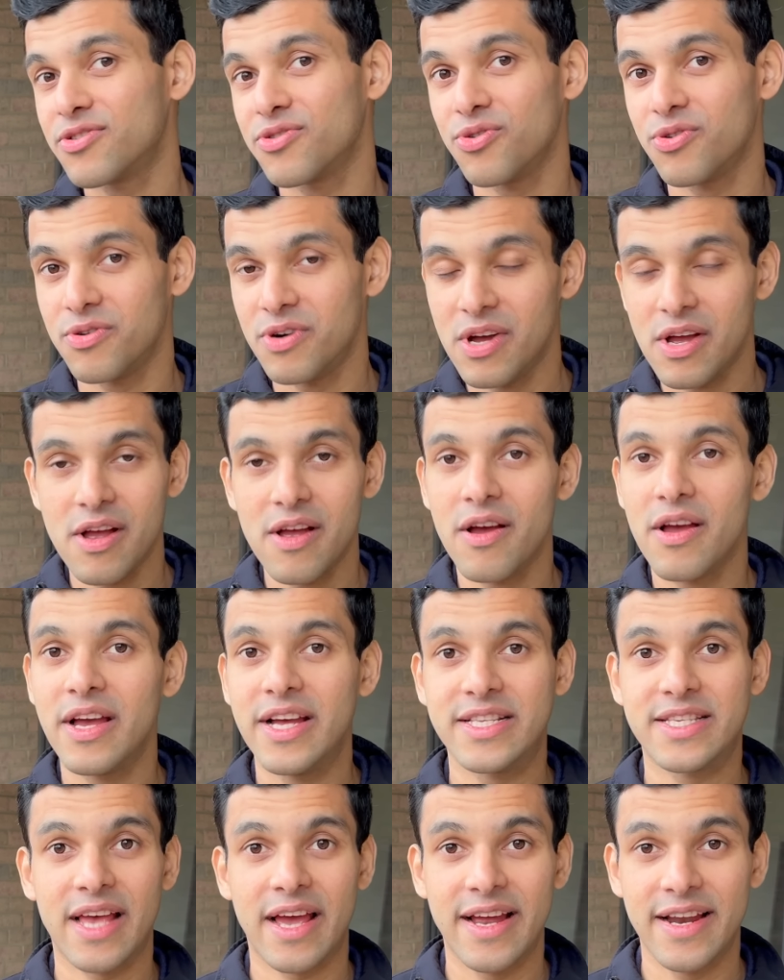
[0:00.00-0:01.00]
So
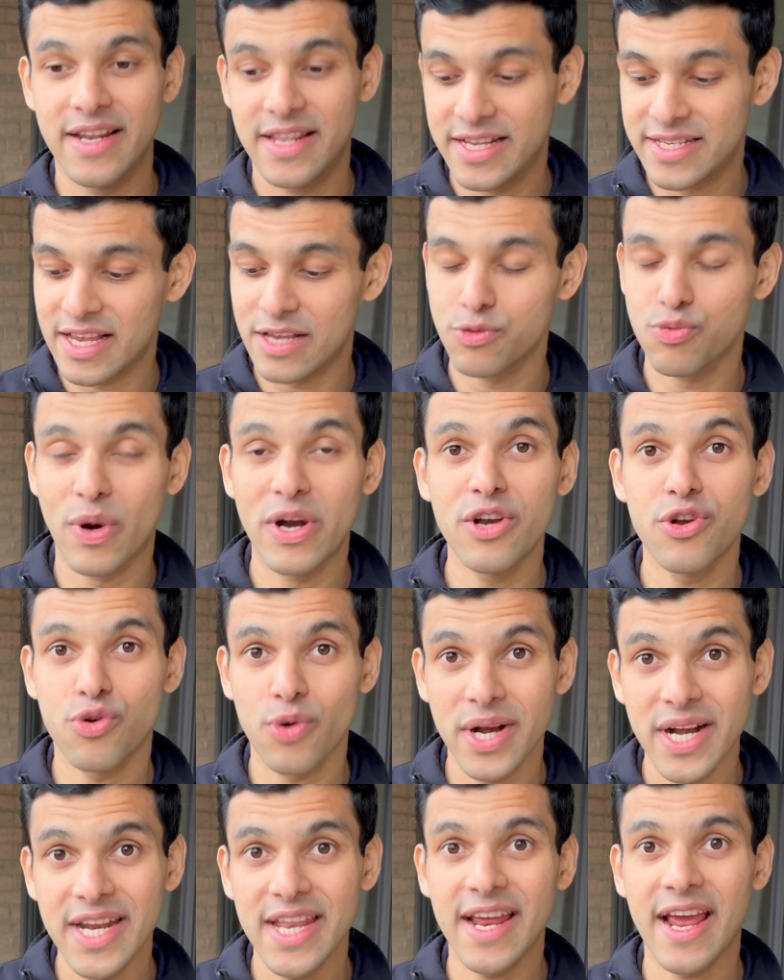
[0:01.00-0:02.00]
this has
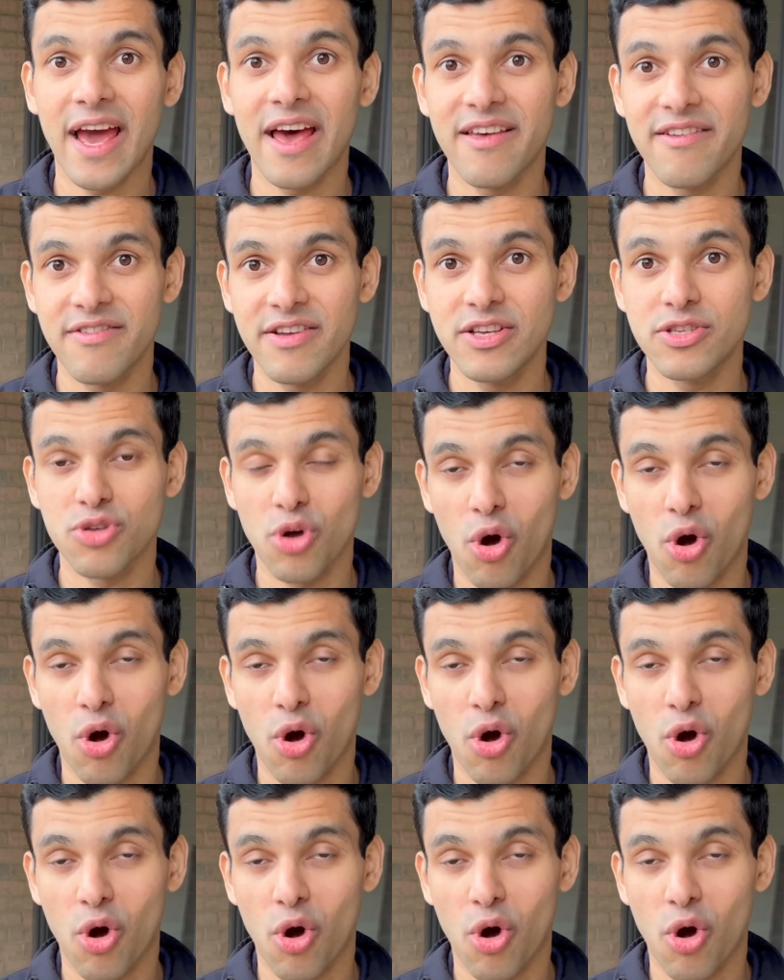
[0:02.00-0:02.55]
120 calories